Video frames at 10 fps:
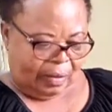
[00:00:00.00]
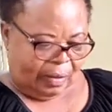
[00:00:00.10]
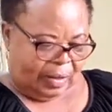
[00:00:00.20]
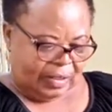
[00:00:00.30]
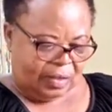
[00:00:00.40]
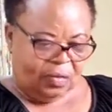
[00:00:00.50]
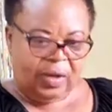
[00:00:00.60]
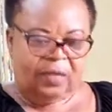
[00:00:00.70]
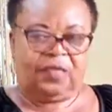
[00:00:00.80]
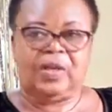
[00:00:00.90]
This is the way
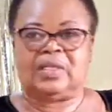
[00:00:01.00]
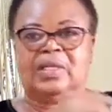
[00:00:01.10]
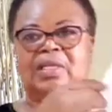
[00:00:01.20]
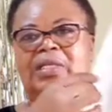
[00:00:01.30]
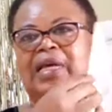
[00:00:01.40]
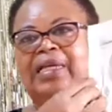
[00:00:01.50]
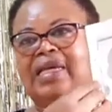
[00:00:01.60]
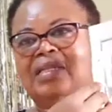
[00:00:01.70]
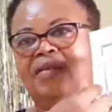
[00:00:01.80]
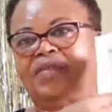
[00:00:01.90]
you fix it. The
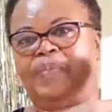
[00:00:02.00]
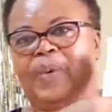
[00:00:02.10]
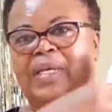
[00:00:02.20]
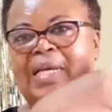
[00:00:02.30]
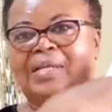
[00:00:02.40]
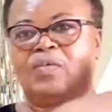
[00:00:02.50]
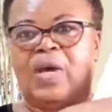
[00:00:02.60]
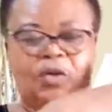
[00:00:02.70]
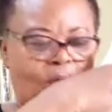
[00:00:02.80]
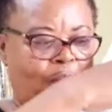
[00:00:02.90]
essence of the base, that's where
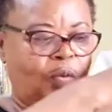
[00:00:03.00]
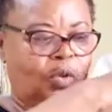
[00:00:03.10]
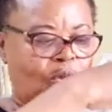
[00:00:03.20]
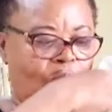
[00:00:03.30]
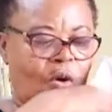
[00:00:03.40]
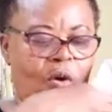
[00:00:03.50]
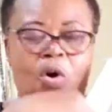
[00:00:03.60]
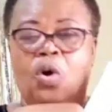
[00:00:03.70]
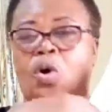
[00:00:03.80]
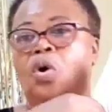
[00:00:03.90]
you put your
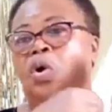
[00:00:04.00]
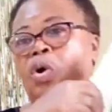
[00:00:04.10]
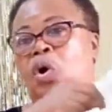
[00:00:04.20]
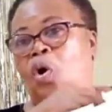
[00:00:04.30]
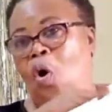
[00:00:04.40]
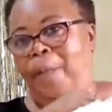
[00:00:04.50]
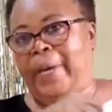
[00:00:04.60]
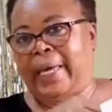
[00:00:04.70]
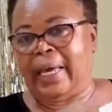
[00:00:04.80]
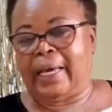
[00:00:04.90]

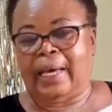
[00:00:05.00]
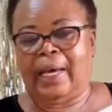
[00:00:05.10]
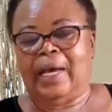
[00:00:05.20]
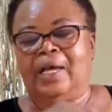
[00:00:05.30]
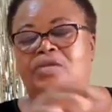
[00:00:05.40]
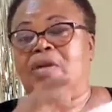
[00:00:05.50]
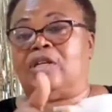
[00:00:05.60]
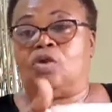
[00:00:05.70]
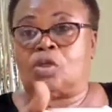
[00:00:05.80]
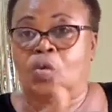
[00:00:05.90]
cupcake so that it
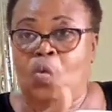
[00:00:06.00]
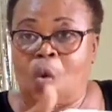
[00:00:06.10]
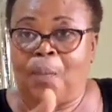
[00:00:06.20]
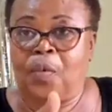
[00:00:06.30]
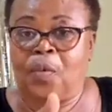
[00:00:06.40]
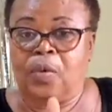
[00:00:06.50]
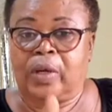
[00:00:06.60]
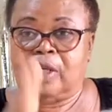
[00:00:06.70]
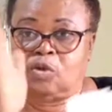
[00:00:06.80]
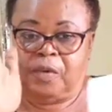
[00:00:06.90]
doesn't wobble.
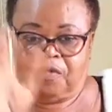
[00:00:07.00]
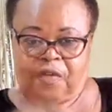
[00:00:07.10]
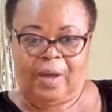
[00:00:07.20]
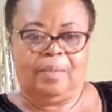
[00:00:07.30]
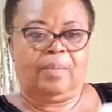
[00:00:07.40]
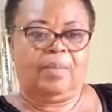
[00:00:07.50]
It will be firm.